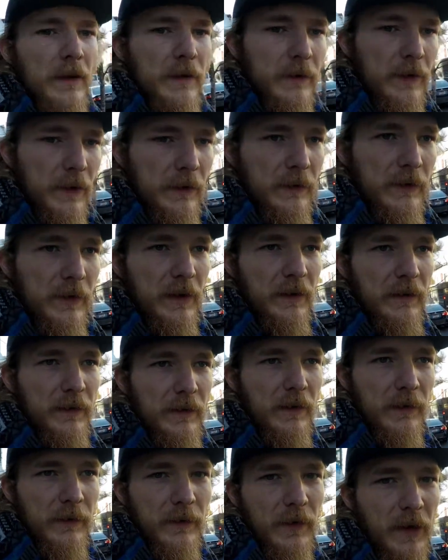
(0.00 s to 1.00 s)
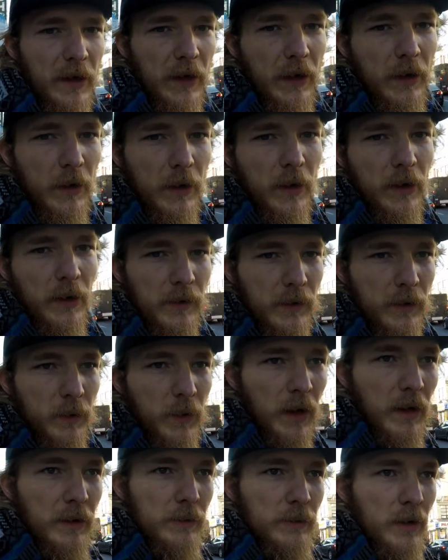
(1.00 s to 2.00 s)
So since this video is
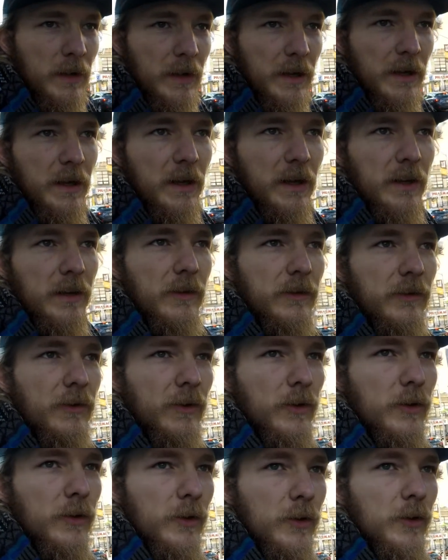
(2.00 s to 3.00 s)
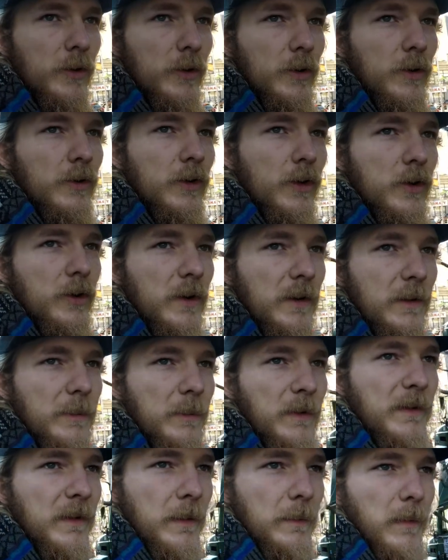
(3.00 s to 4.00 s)
quite related to the
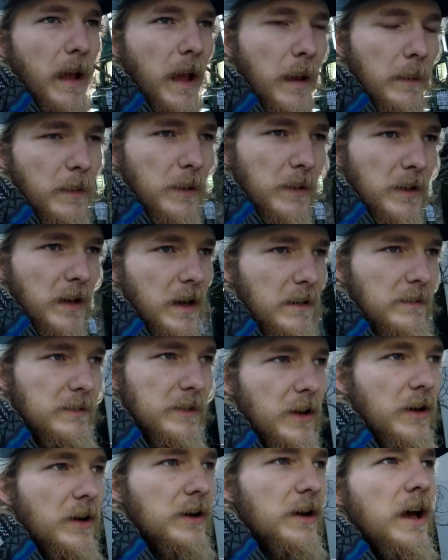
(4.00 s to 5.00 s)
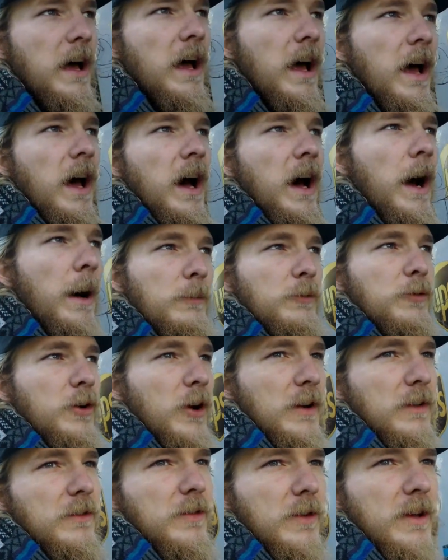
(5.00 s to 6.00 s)
Christmas in Melbourne that I've done, I'm
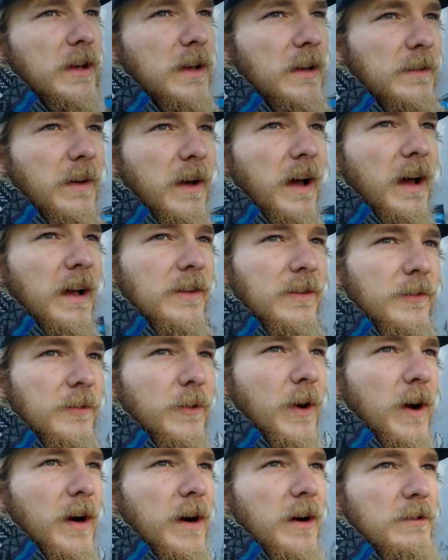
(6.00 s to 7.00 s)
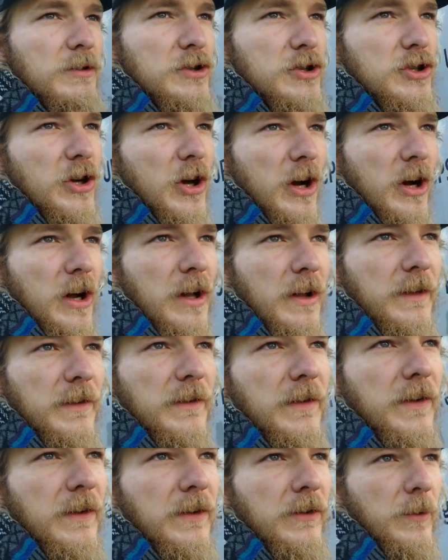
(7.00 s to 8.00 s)
trying to give as fair of a shot
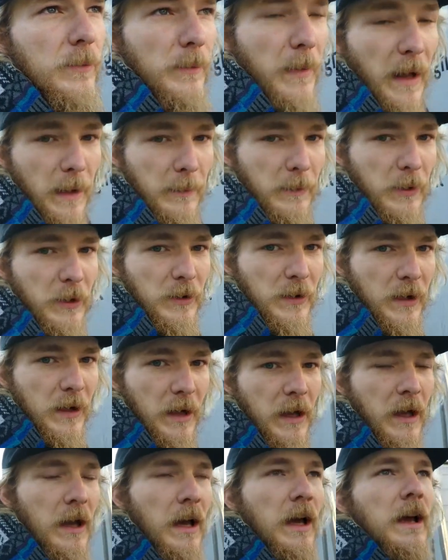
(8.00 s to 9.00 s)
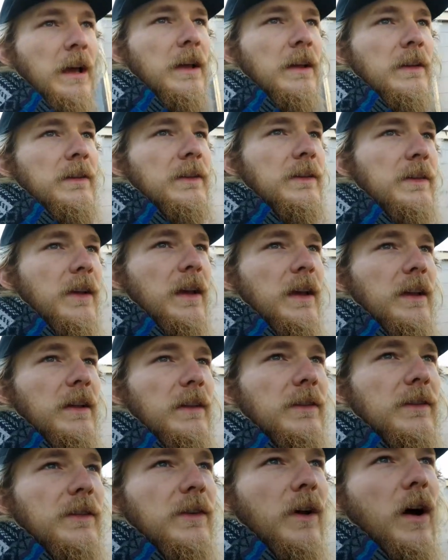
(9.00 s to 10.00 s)
to Melbourne,
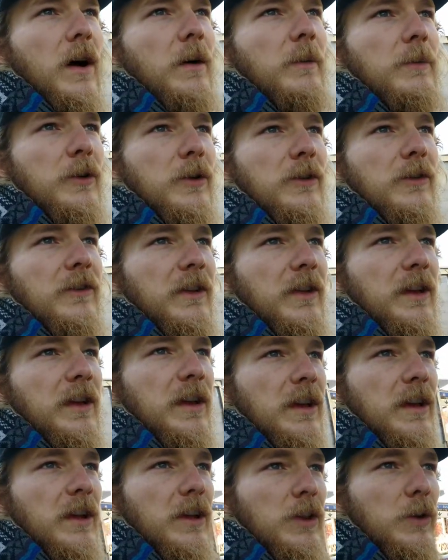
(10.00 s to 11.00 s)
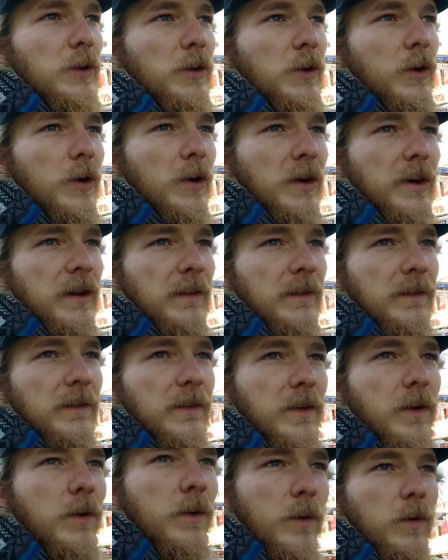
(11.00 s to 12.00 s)
since obviously New York is
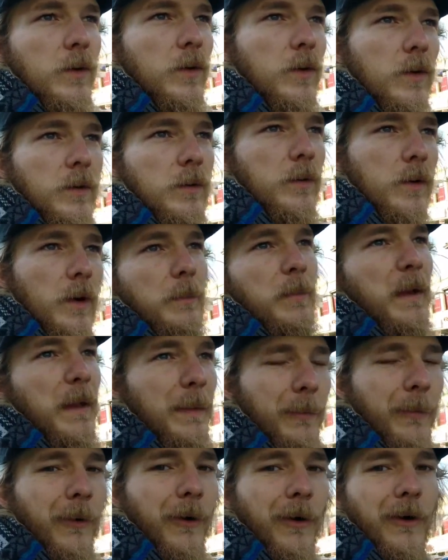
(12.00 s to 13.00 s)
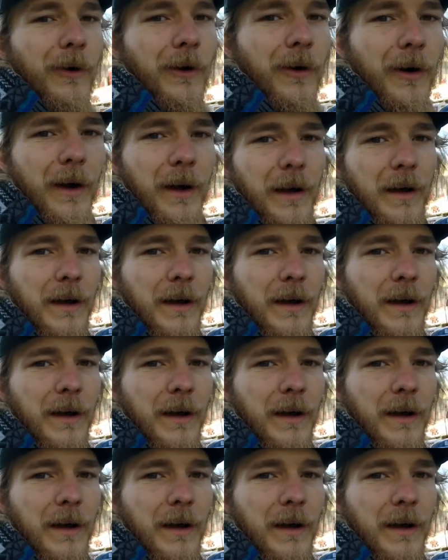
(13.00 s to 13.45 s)
a bit more